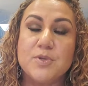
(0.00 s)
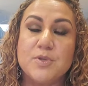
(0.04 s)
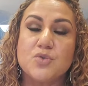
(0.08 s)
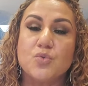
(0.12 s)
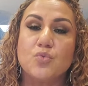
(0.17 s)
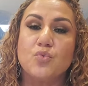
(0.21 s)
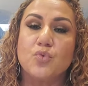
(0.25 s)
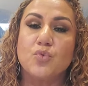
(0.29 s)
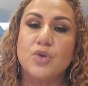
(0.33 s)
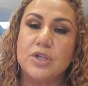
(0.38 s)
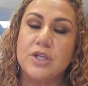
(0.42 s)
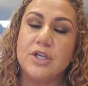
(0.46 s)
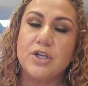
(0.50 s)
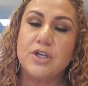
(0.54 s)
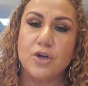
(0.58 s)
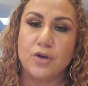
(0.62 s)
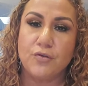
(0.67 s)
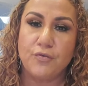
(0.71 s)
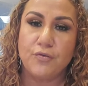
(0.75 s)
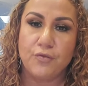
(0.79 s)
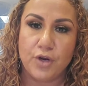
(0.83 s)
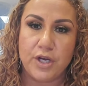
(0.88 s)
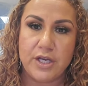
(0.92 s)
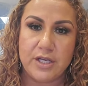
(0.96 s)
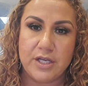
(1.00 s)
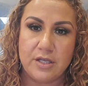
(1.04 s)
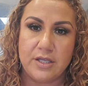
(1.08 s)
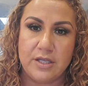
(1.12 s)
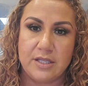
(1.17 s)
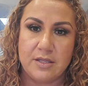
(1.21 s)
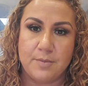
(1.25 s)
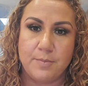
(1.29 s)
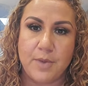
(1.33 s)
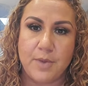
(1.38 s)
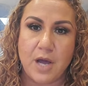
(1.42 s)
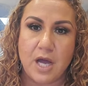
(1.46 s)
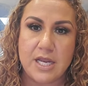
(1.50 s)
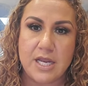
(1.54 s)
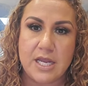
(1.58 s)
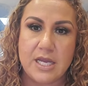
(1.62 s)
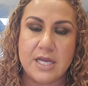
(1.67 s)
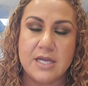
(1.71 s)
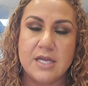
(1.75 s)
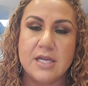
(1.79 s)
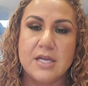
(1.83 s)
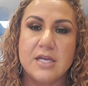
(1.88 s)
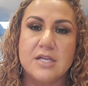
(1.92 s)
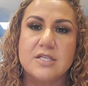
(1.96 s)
is really good for healing the body.